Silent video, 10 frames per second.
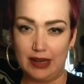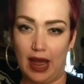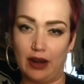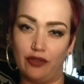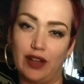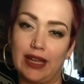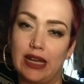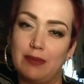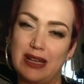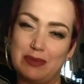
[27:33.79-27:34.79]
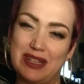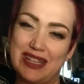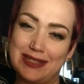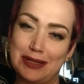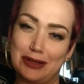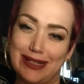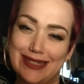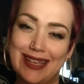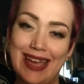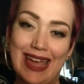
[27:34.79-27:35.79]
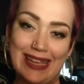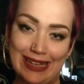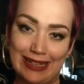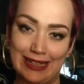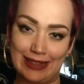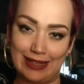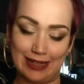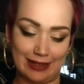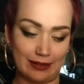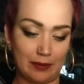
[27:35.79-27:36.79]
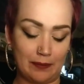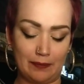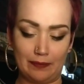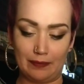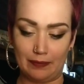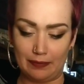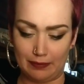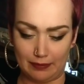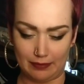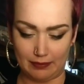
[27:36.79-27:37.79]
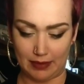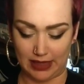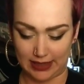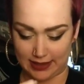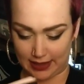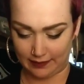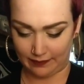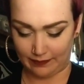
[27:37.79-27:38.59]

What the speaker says: I don't feel like anybody's been necessarily taking anything, but let's see.